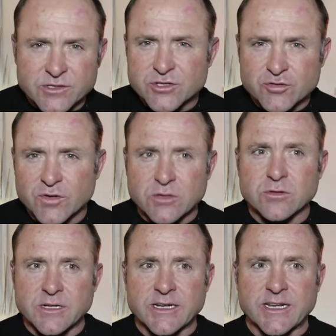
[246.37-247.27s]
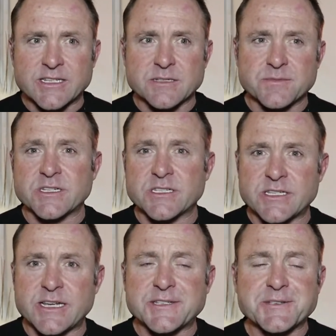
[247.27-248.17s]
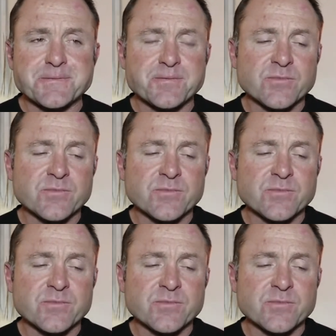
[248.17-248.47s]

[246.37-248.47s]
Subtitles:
and struggle and get some success.